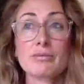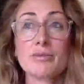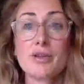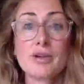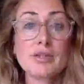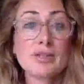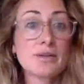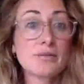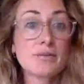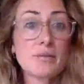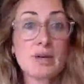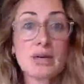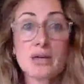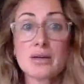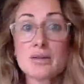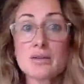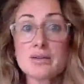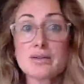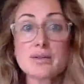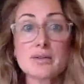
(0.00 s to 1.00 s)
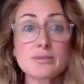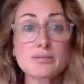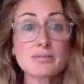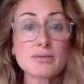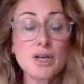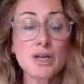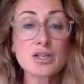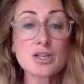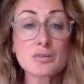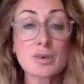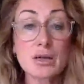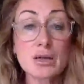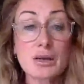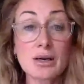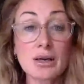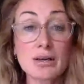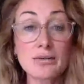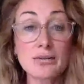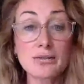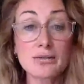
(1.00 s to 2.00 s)
$37, changed my
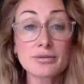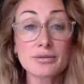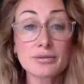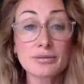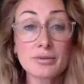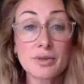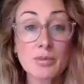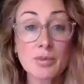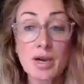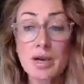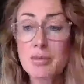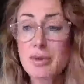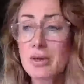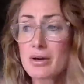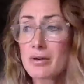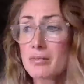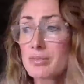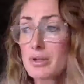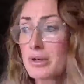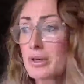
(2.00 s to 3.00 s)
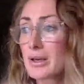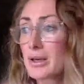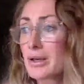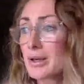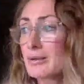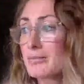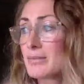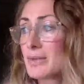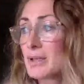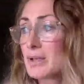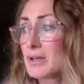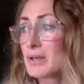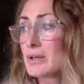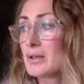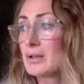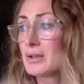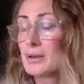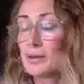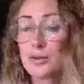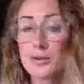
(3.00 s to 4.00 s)
life. You buy a pair of bloody
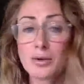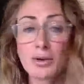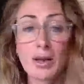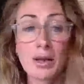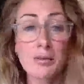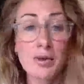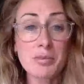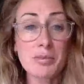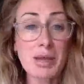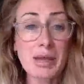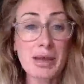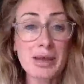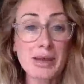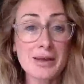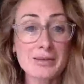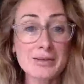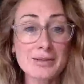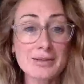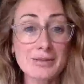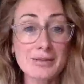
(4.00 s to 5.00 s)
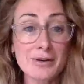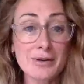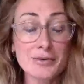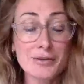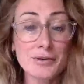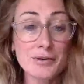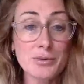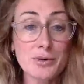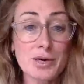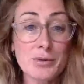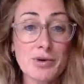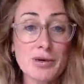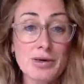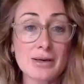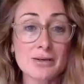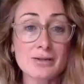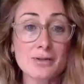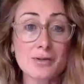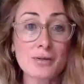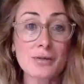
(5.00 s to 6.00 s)
Lululemon pants and they're
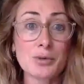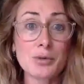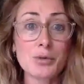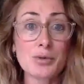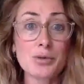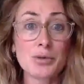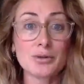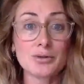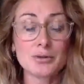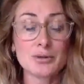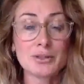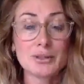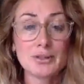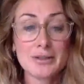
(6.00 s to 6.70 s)
$120 or more.